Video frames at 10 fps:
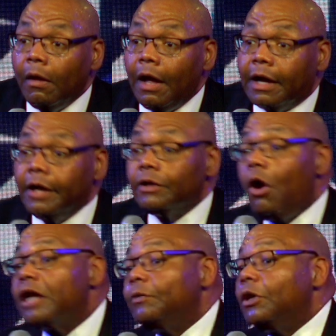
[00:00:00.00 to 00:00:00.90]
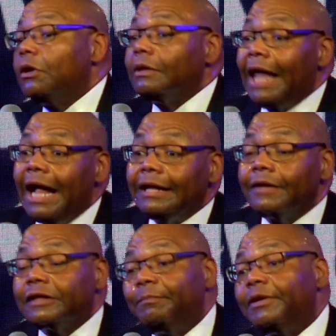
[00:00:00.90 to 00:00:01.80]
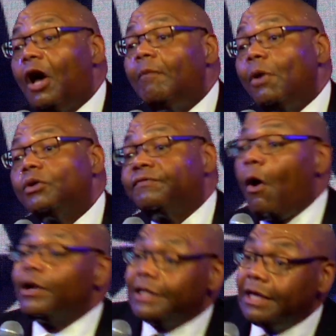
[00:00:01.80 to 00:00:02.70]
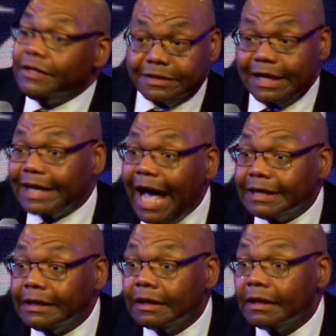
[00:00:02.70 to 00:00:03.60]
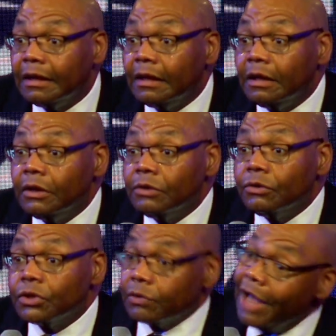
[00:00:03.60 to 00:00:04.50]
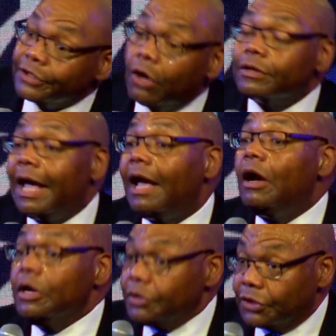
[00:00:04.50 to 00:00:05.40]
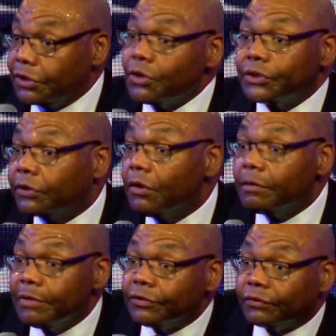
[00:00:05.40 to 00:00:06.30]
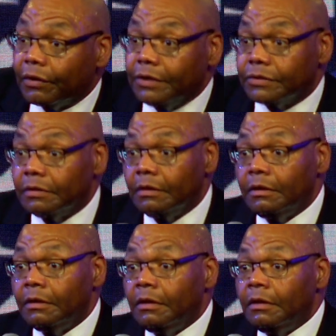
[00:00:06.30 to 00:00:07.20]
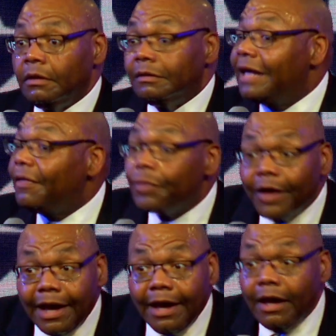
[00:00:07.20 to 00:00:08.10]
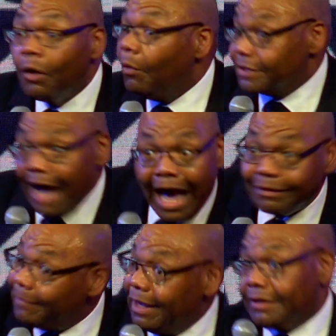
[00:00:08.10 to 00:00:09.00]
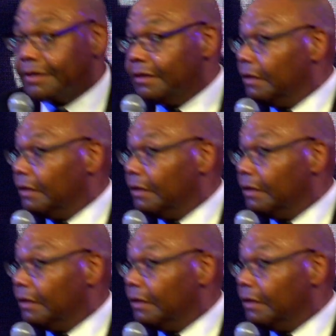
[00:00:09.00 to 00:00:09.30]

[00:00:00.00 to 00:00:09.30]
I couldn't order one online because it's been almost 40 years since I got it. So I had to go down to the Social Security Administration. That thing was a hot mess.